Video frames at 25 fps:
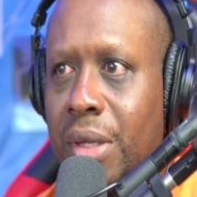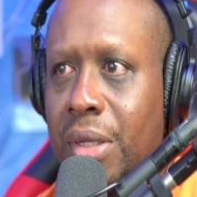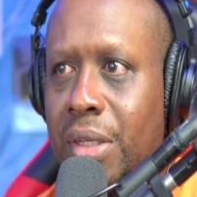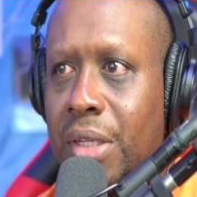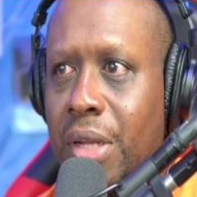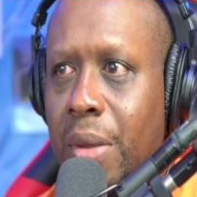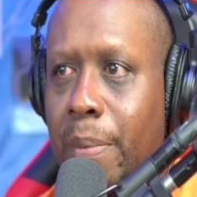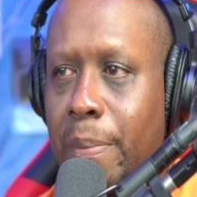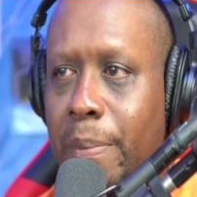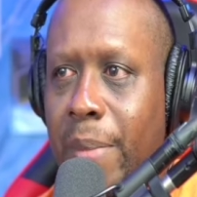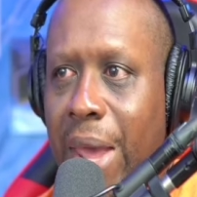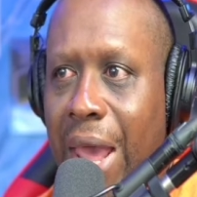
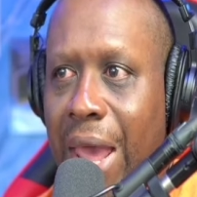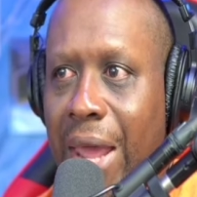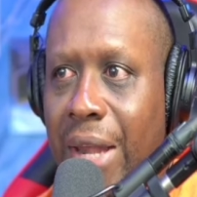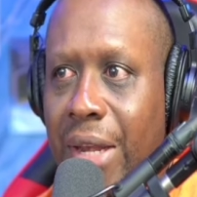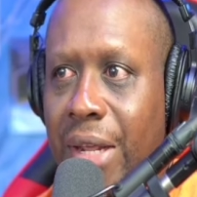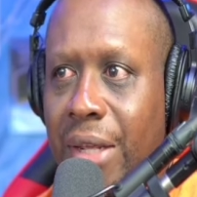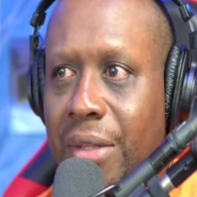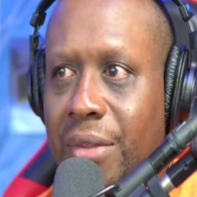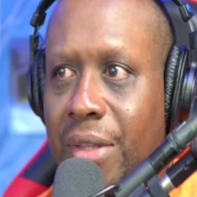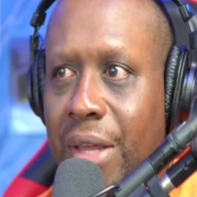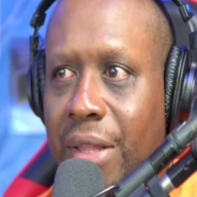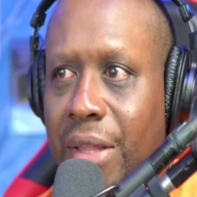
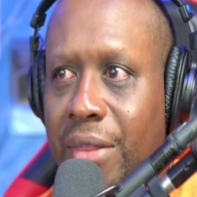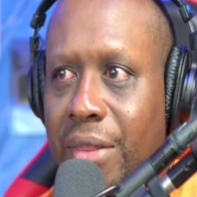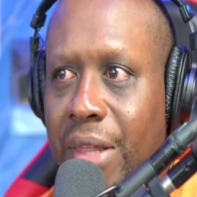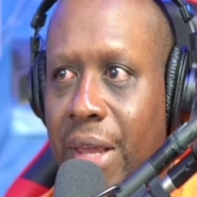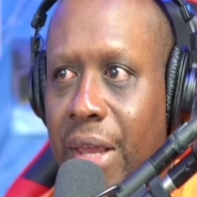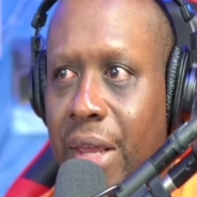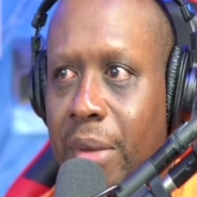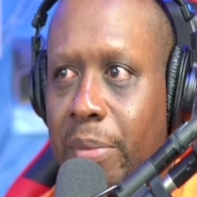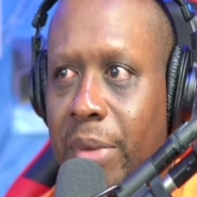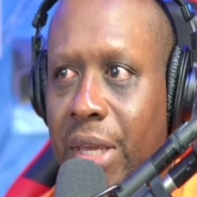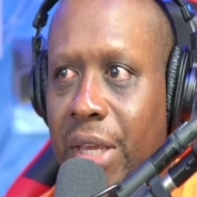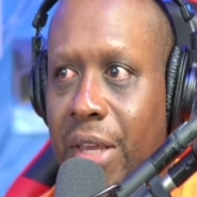demanding that
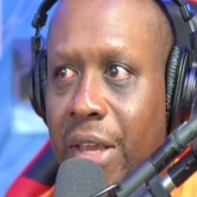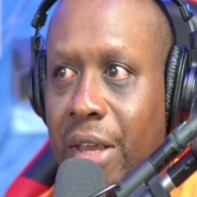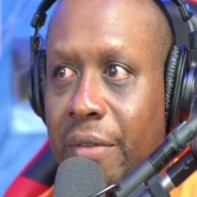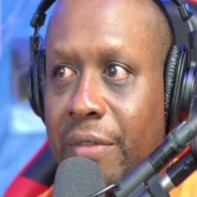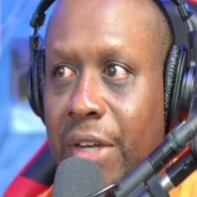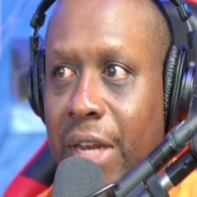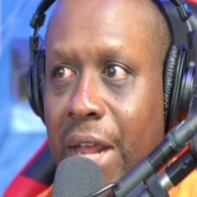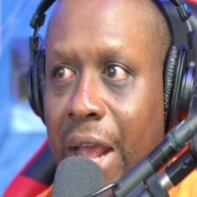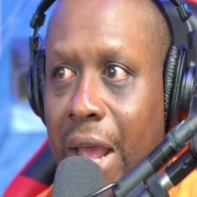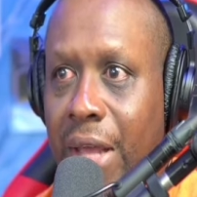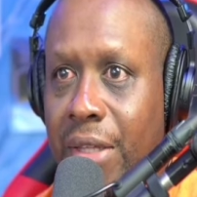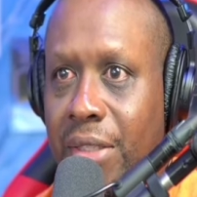they be
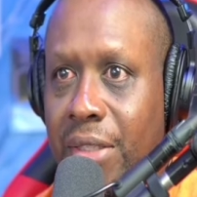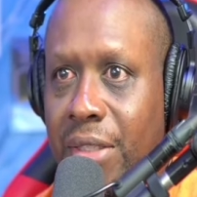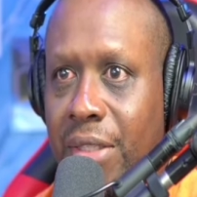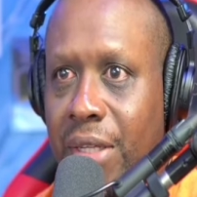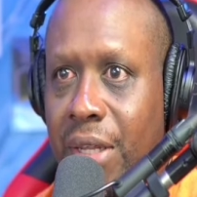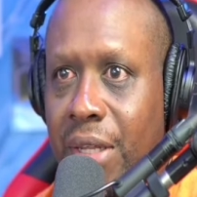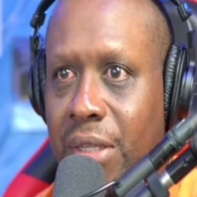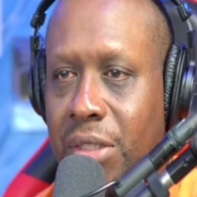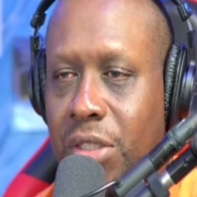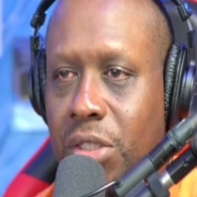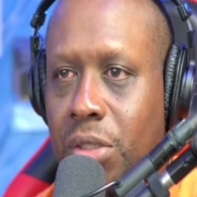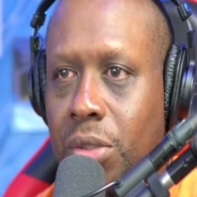given
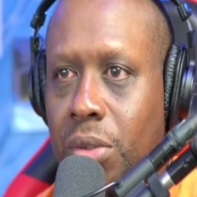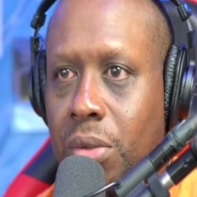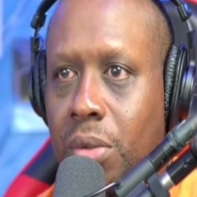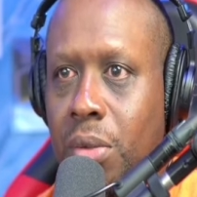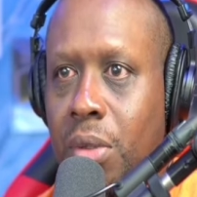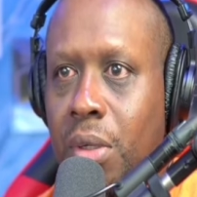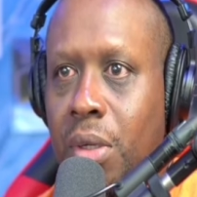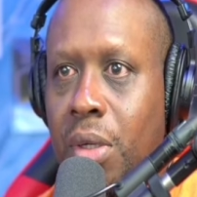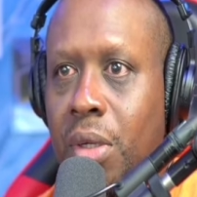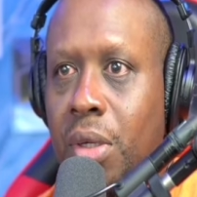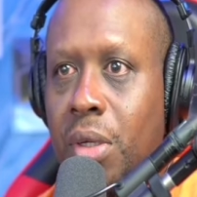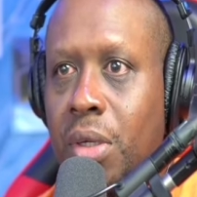access to
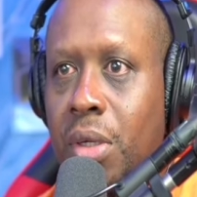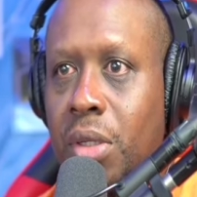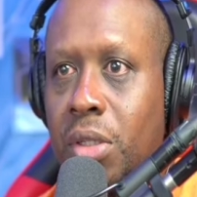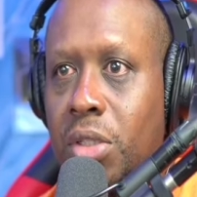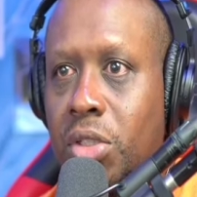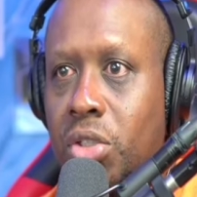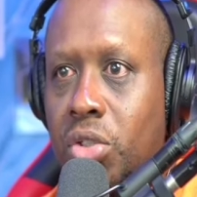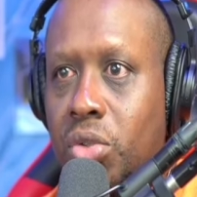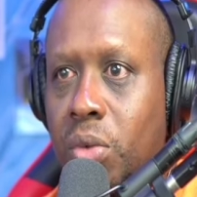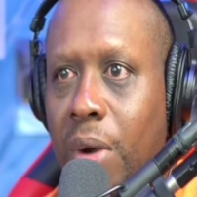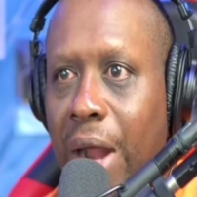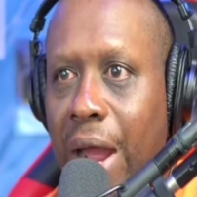
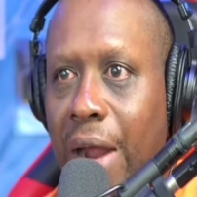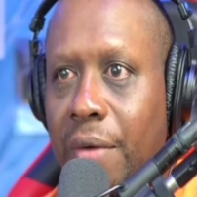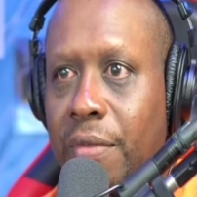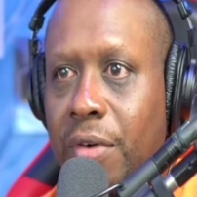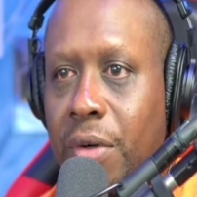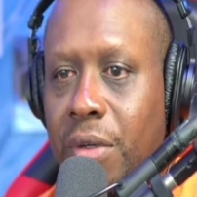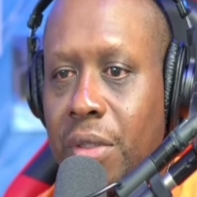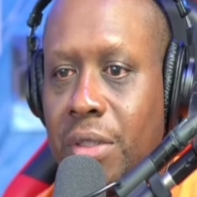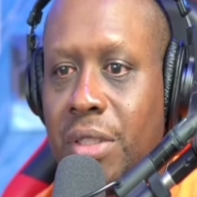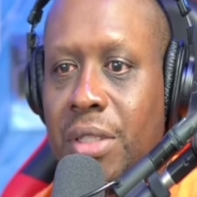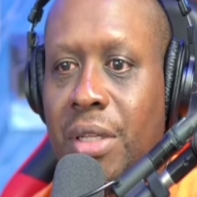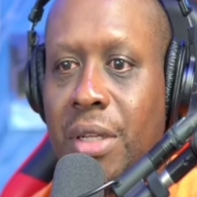
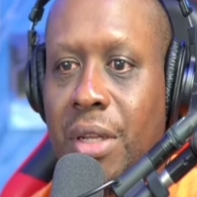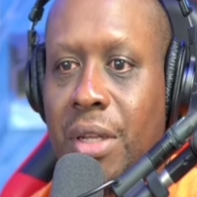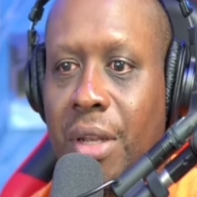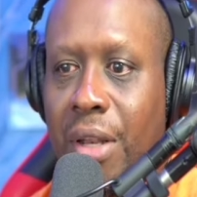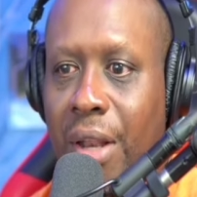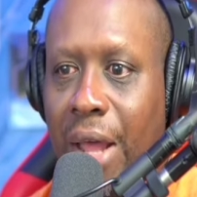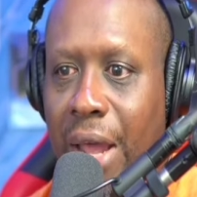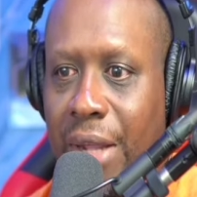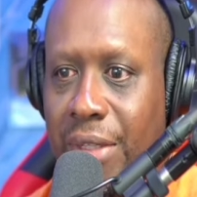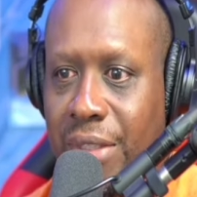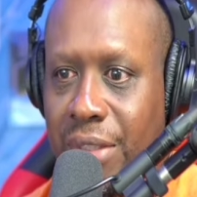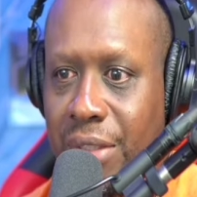driver's
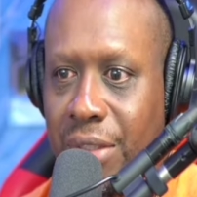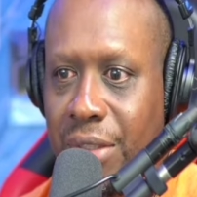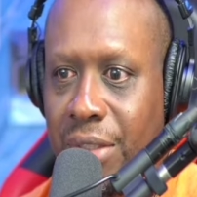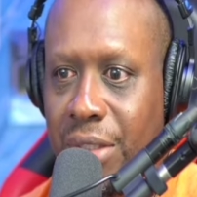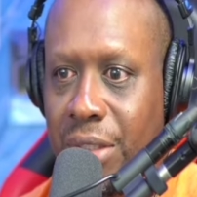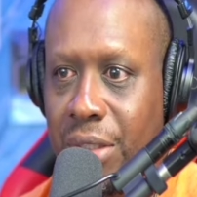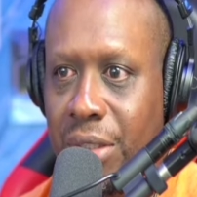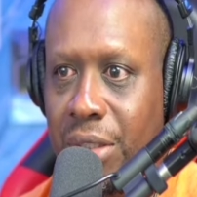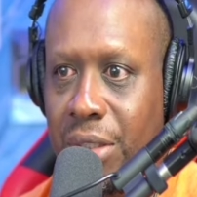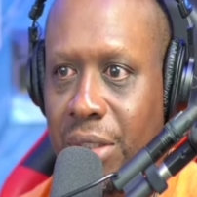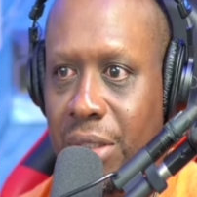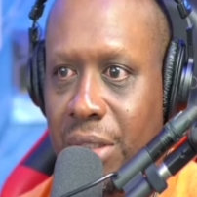
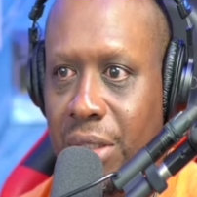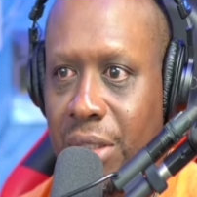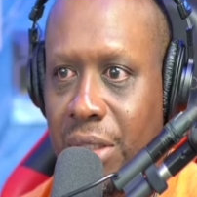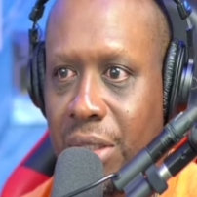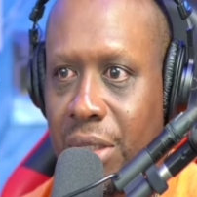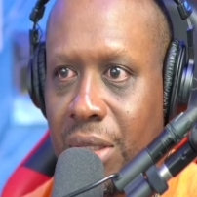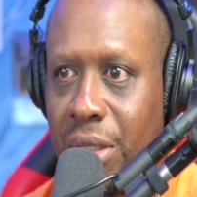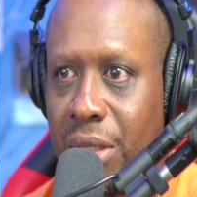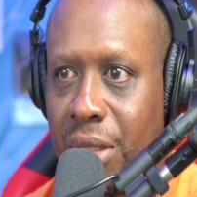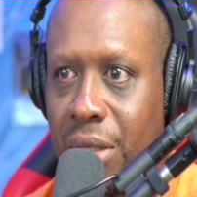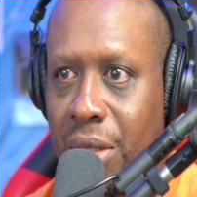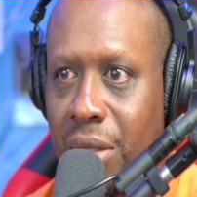licenses.
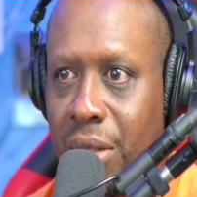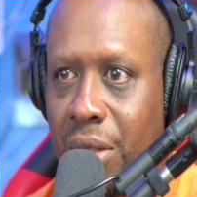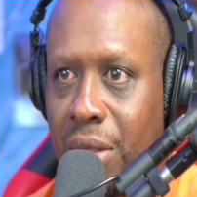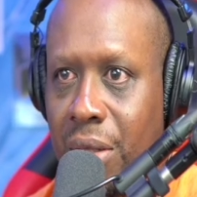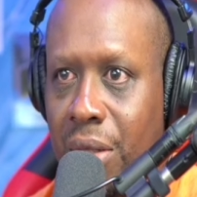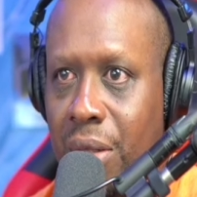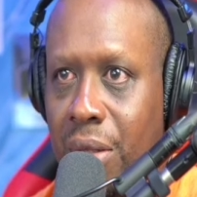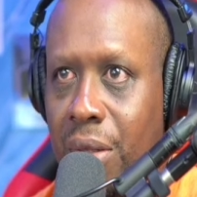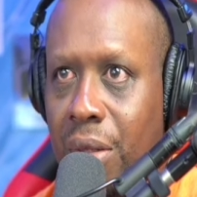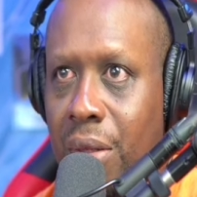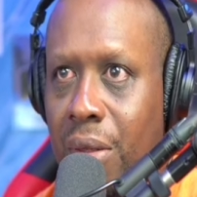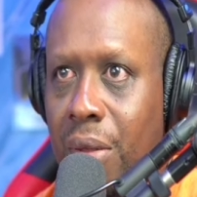
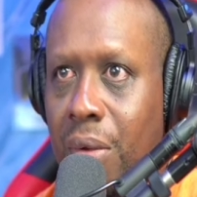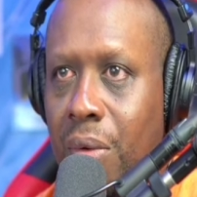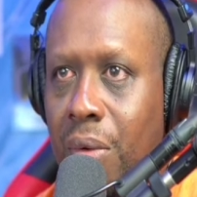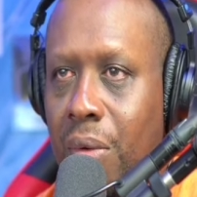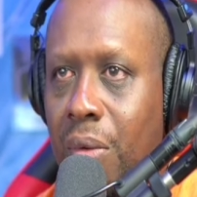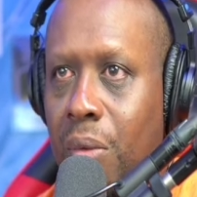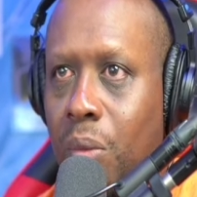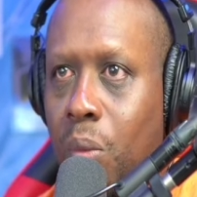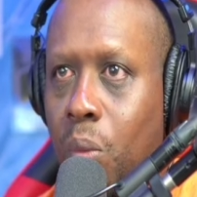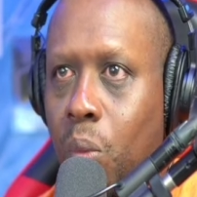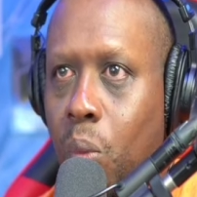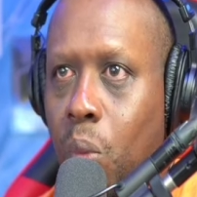
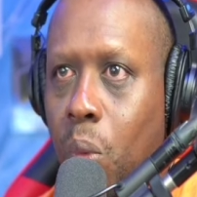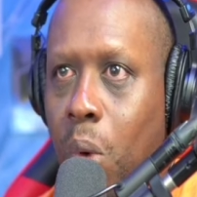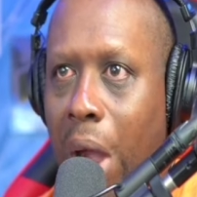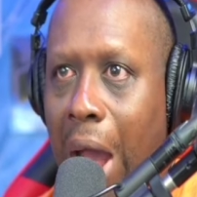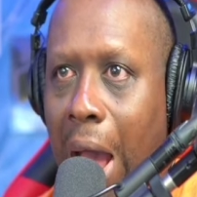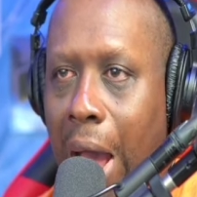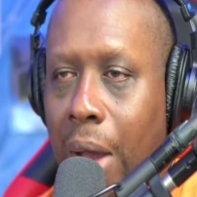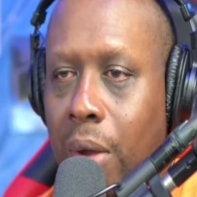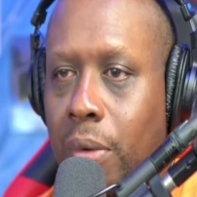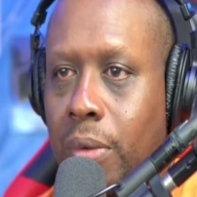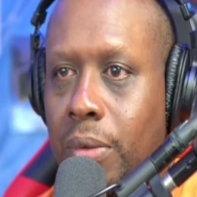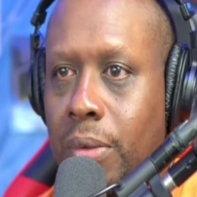
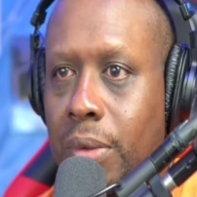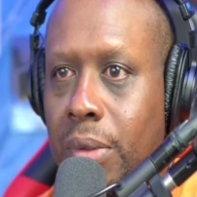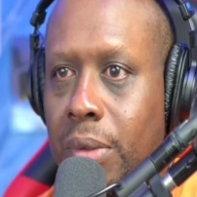Wow.